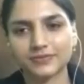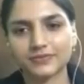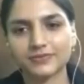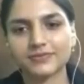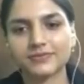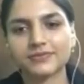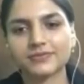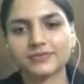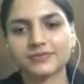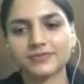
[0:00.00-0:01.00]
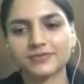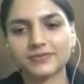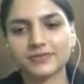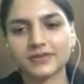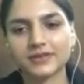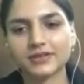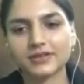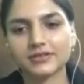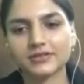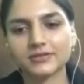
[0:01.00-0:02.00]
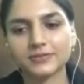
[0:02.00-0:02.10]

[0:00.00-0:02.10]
[no speech]